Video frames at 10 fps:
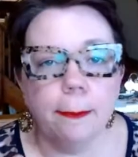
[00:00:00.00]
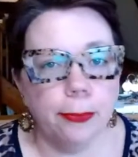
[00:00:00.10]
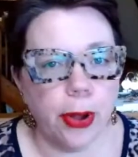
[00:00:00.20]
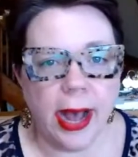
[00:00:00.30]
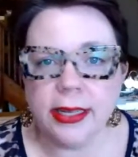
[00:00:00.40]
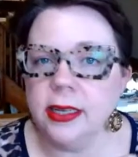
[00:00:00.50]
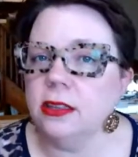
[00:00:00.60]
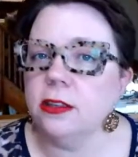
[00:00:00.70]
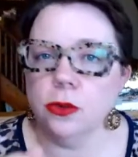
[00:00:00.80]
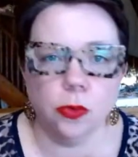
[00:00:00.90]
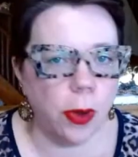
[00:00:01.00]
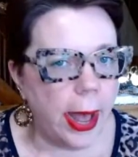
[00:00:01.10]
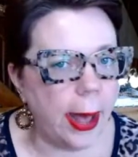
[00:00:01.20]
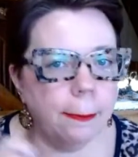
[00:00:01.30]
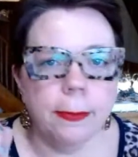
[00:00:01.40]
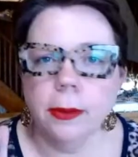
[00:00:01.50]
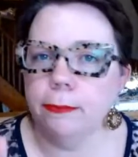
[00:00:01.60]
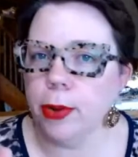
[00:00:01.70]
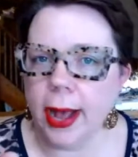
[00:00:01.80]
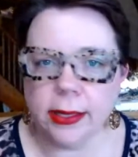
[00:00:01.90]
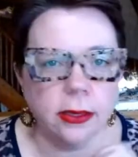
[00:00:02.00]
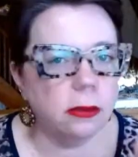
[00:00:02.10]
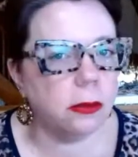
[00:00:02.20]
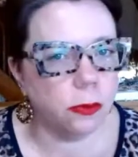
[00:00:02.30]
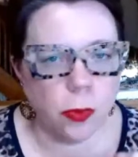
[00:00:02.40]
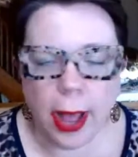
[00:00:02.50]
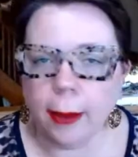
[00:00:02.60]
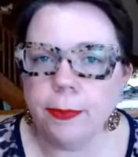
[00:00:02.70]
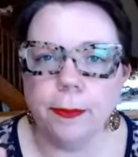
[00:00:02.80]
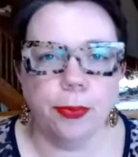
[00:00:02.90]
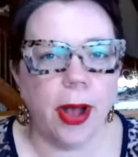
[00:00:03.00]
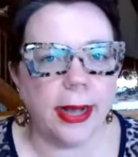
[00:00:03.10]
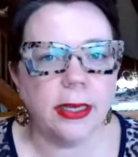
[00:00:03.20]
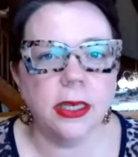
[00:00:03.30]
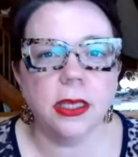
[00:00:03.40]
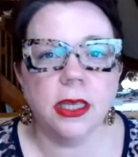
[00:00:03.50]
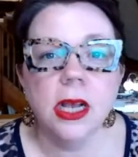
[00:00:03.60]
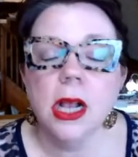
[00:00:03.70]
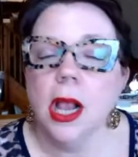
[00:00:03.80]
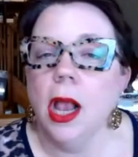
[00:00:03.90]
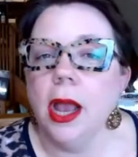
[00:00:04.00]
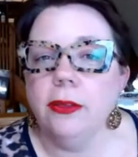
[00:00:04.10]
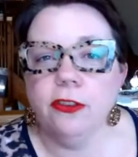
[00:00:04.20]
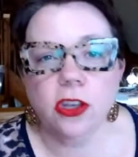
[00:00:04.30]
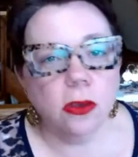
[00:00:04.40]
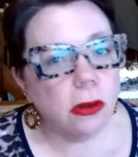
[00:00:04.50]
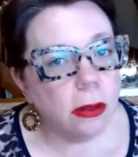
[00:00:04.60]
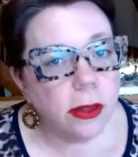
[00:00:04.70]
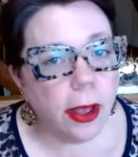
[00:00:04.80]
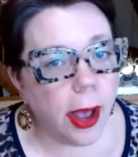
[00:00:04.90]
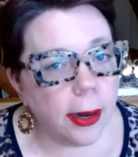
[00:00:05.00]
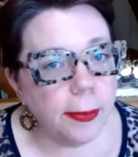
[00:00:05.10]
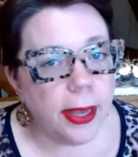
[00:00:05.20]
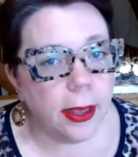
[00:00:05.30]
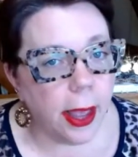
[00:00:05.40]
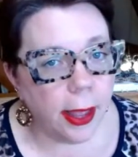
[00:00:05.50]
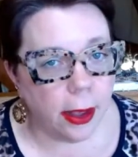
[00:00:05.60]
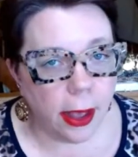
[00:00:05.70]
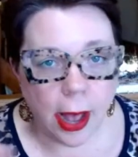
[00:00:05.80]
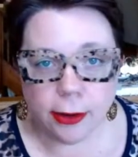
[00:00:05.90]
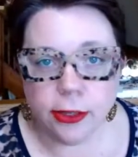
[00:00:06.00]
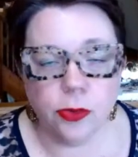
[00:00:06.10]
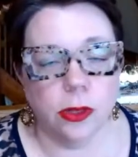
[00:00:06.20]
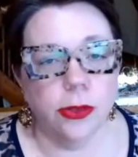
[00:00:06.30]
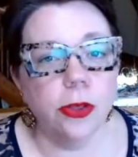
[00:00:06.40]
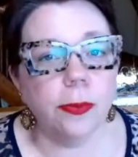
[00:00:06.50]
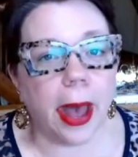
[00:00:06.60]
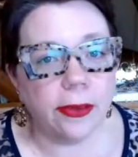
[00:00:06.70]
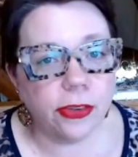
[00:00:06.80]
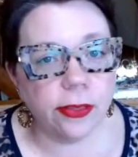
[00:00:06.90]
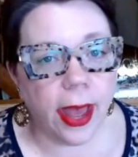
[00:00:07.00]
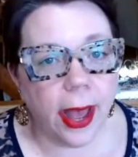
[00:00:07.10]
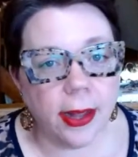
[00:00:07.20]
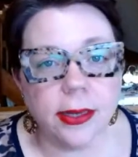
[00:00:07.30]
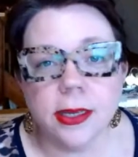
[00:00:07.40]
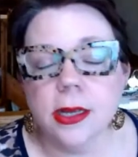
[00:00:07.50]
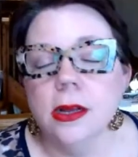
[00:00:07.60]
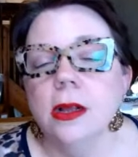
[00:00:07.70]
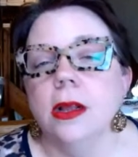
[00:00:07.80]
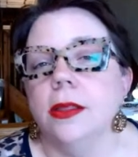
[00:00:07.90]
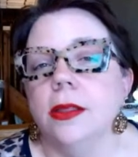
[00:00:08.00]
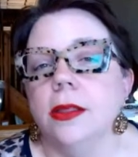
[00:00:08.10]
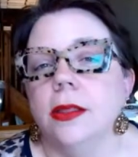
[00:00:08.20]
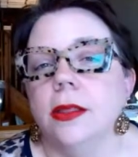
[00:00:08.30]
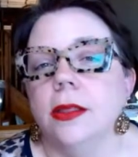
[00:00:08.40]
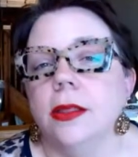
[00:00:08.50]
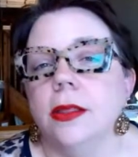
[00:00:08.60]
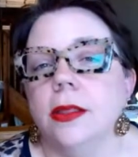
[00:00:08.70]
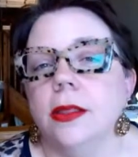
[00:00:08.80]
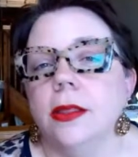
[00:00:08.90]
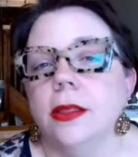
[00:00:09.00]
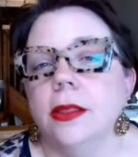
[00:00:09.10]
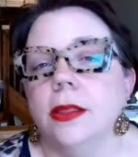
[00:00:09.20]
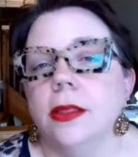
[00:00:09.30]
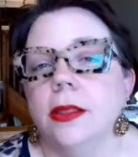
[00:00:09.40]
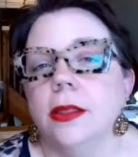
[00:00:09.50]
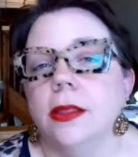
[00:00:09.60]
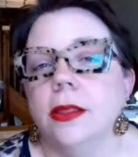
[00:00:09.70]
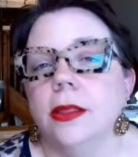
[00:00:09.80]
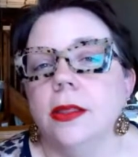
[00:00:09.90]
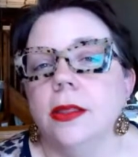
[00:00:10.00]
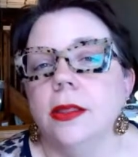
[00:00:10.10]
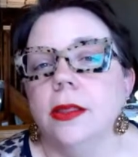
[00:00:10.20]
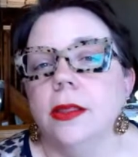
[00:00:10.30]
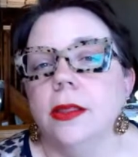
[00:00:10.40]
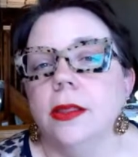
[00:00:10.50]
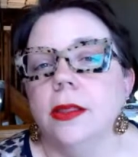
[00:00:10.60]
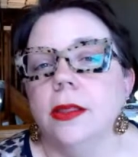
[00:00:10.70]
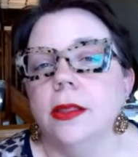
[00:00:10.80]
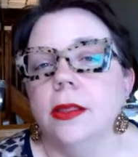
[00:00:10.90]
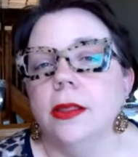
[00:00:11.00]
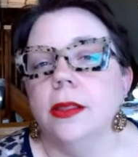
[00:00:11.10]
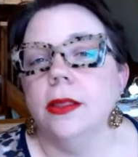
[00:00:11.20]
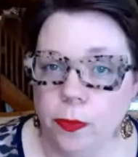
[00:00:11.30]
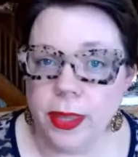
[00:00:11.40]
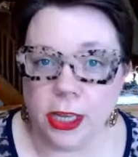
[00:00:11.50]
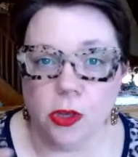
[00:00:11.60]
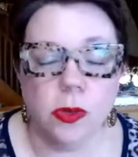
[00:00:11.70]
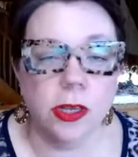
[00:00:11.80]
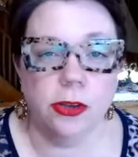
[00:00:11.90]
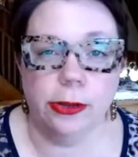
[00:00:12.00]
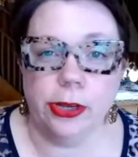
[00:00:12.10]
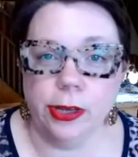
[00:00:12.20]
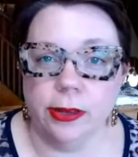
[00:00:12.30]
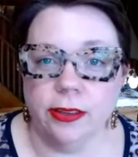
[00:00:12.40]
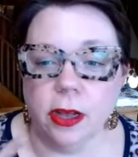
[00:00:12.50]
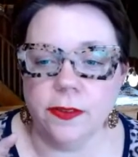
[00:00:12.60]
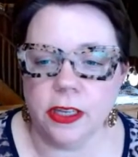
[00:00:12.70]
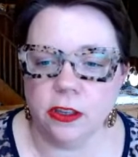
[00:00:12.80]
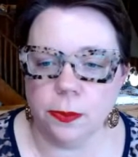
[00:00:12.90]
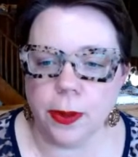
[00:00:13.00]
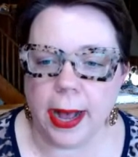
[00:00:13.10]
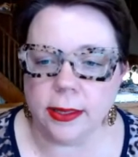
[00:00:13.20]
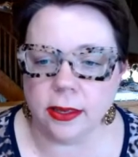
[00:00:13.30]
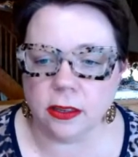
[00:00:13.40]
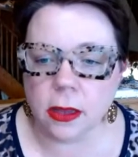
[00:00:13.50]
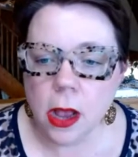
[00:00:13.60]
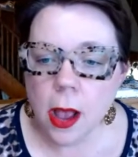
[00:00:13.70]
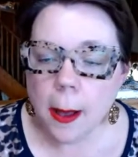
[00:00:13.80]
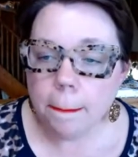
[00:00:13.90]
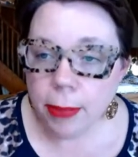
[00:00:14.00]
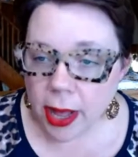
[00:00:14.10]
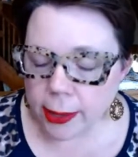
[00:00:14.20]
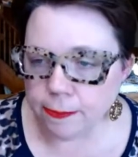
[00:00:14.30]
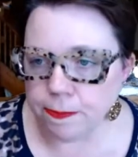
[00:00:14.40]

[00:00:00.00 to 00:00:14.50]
practice, wrap, practice, wrap, practice, if you don't know how to make a hit or how to do a loop after that, then then I that is the biggest help that you can do to yourself is to practice. But